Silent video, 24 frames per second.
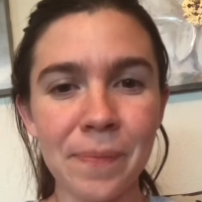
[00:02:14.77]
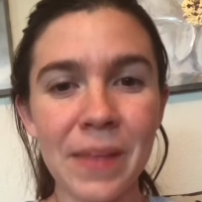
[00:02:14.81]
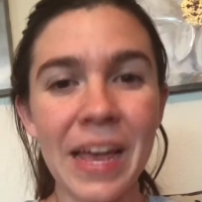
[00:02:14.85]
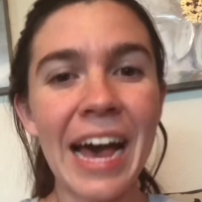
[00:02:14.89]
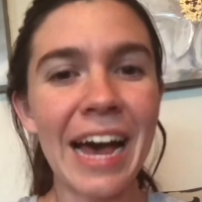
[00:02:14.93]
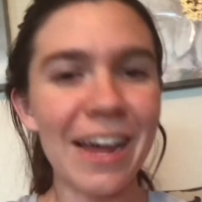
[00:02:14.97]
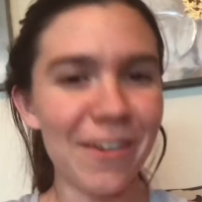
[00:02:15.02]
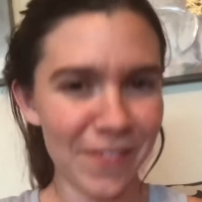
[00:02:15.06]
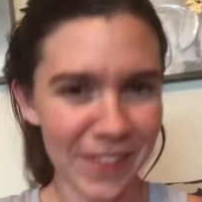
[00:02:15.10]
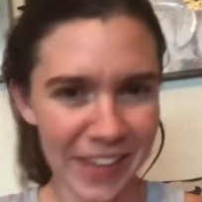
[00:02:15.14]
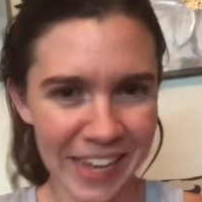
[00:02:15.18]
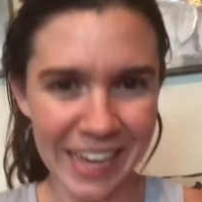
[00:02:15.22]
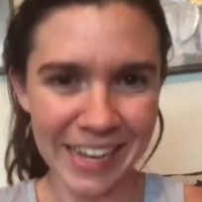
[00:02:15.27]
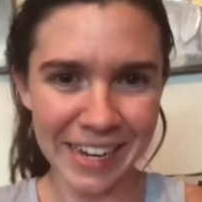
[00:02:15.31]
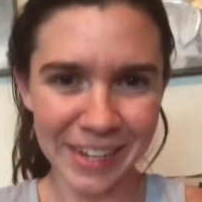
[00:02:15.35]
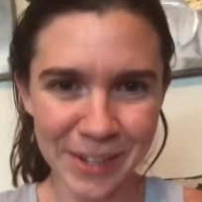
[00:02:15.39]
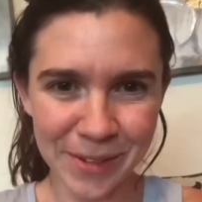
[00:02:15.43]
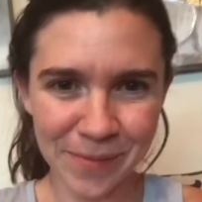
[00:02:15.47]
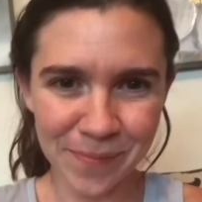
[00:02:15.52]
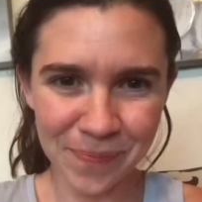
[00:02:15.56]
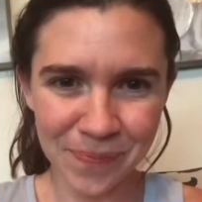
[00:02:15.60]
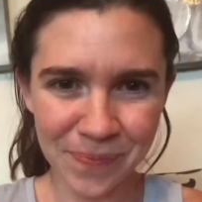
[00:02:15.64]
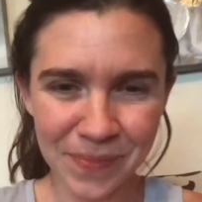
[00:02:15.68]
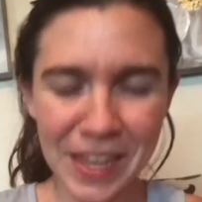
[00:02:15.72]
advocate,
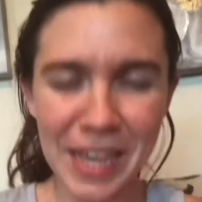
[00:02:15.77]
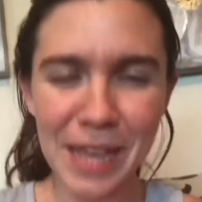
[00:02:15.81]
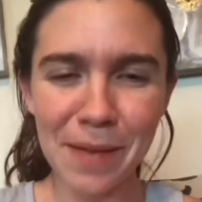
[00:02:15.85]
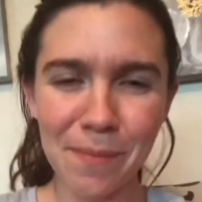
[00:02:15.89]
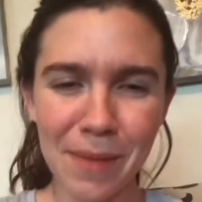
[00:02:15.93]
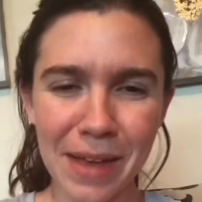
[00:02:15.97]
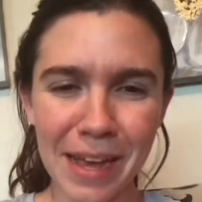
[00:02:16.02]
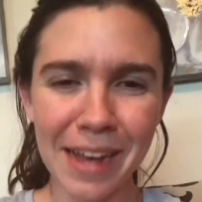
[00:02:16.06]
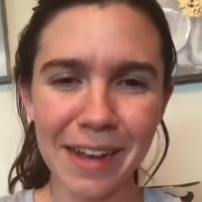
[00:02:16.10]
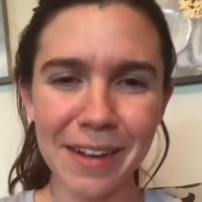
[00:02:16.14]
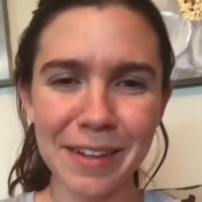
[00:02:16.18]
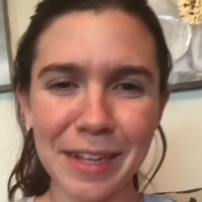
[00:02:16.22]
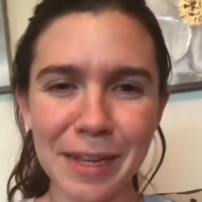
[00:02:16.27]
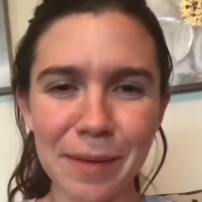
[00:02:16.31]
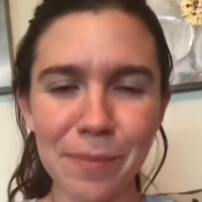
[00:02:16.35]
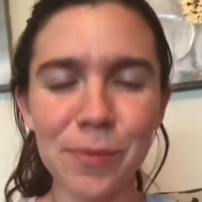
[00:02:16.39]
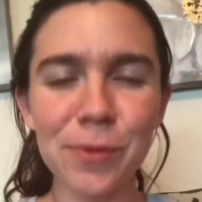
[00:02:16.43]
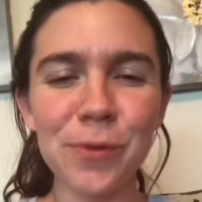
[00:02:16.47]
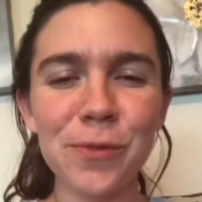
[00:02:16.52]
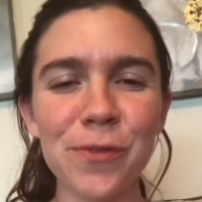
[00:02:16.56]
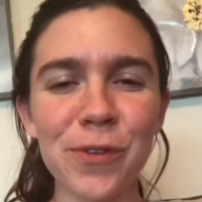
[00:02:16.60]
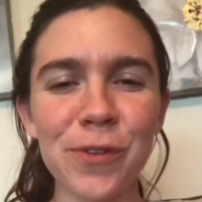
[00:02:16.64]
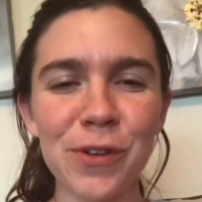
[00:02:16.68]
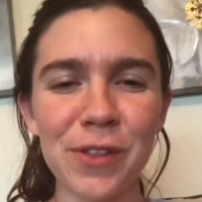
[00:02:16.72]
and my
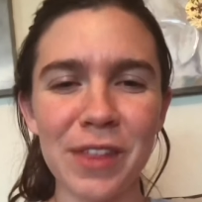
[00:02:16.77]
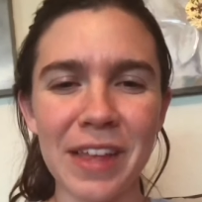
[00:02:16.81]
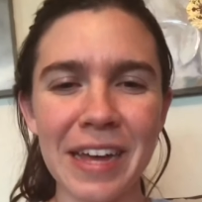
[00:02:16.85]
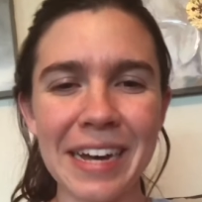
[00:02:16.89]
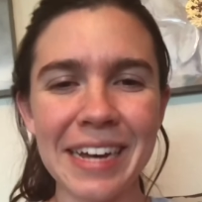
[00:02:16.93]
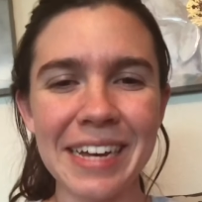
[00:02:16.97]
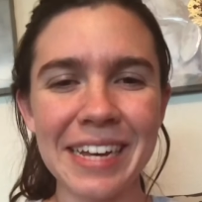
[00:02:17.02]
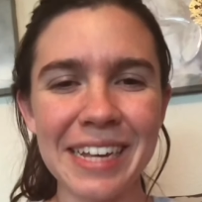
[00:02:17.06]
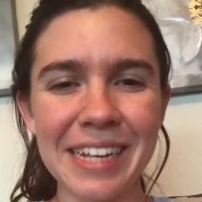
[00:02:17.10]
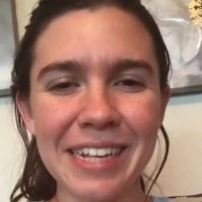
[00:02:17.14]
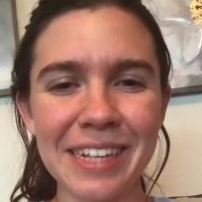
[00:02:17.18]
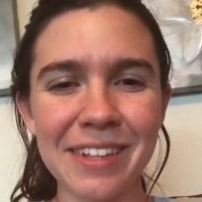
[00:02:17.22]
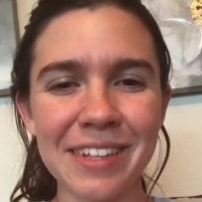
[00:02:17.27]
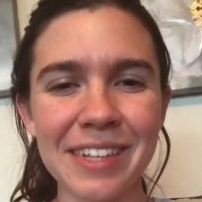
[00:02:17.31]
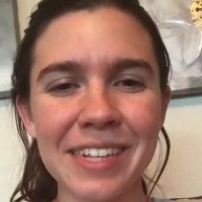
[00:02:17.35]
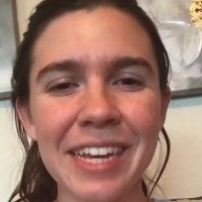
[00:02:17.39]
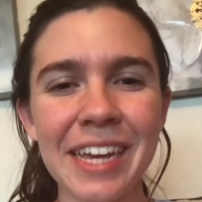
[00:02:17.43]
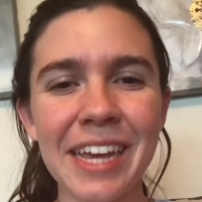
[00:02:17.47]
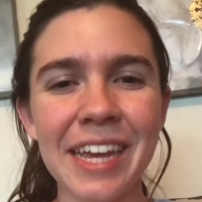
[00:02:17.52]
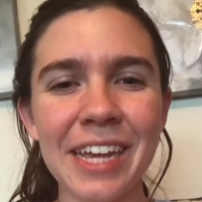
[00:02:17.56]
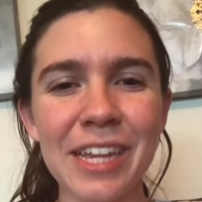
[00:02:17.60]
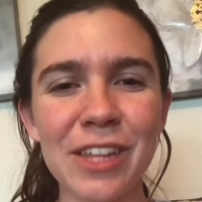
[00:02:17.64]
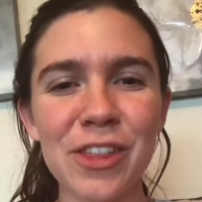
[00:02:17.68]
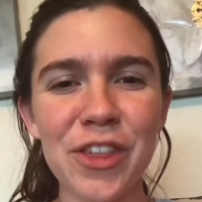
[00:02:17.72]
example for that is
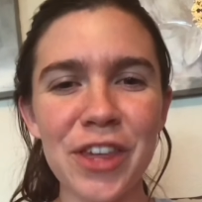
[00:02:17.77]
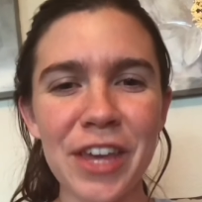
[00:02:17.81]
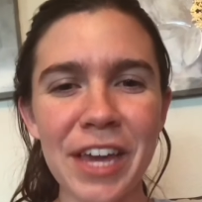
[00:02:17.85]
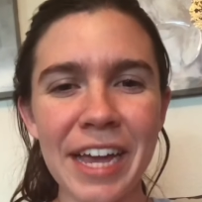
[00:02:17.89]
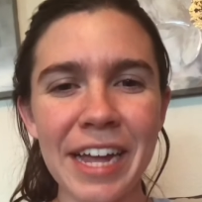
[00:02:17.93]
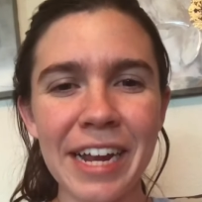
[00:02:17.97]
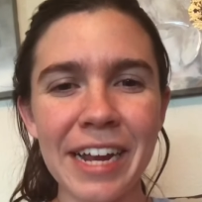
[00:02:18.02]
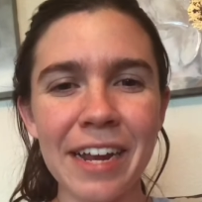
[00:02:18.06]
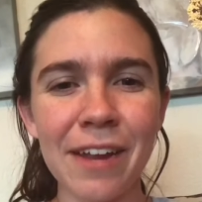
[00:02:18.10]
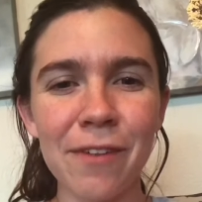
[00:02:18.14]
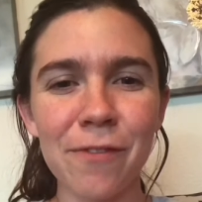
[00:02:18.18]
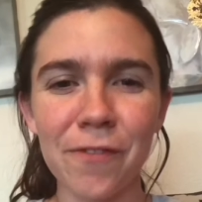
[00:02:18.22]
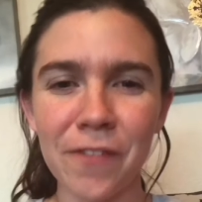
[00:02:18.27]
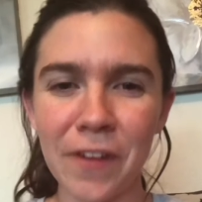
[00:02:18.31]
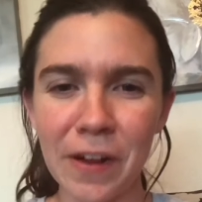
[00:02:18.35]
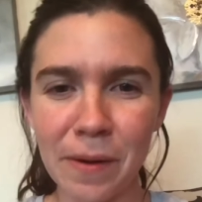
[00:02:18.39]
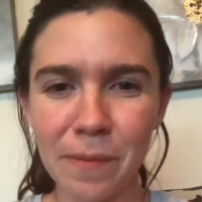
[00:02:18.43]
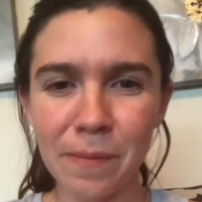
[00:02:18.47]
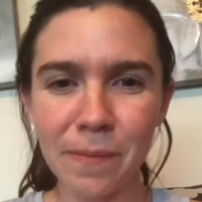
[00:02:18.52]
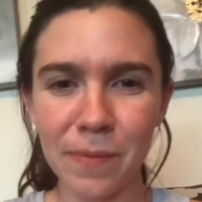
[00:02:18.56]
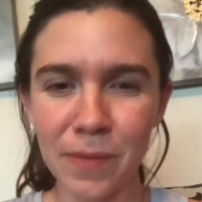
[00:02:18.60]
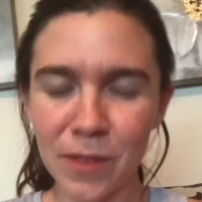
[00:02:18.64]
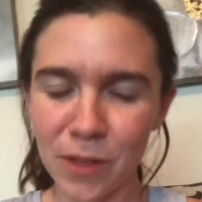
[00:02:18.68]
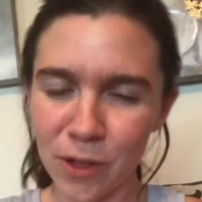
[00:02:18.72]
Jane
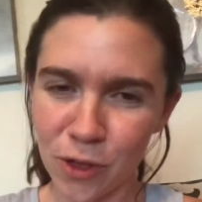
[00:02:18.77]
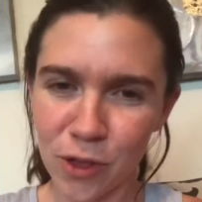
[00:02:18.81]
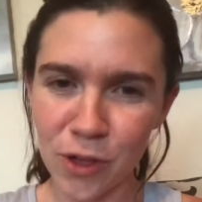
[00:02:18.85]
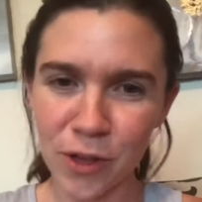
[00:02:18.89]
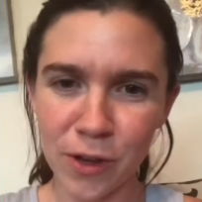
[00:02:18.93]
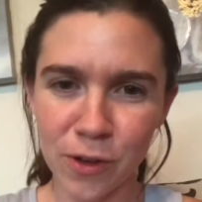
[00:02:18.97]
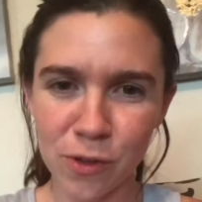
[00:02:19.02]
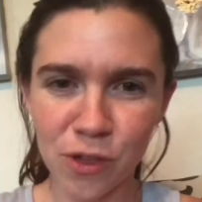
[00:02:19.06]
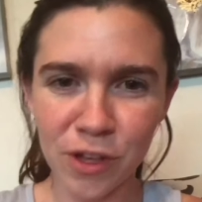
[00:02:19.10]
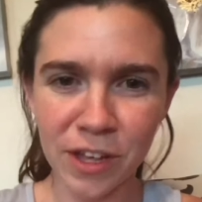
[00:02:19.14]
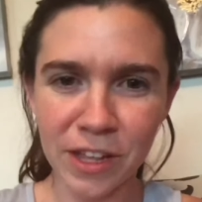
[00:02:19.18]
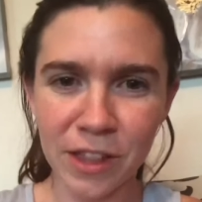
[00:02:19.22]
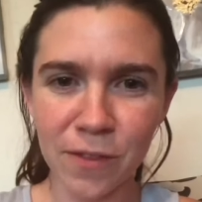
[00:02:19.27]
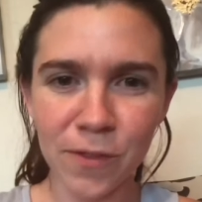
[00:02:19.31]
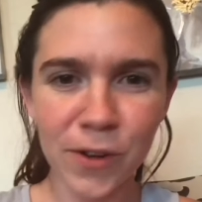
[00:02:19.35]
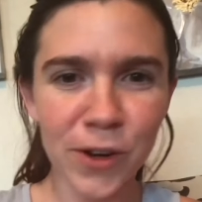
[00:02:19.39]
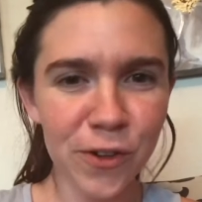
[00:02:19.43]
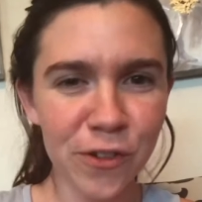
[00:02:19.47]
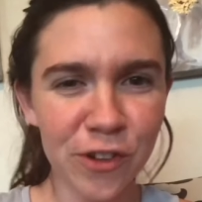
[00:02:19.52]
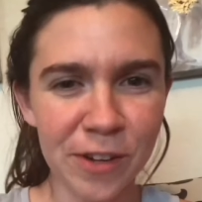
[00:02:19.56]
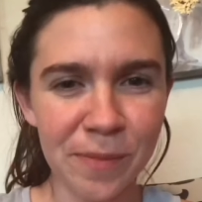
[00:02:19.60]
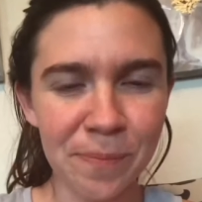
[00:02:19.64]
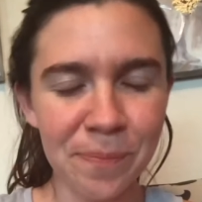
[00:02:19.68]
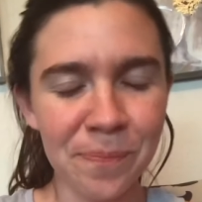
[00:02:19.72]
from the show Jane the
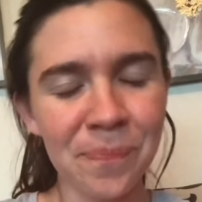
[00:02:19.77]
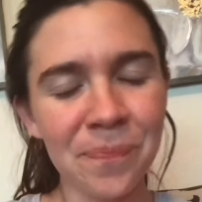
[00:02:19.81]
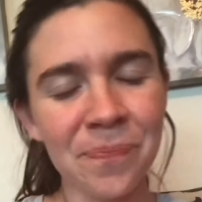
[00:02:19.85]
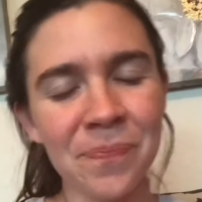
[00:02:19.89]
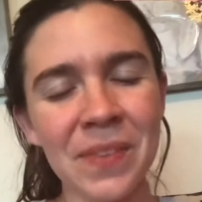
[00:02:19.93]
Virgin.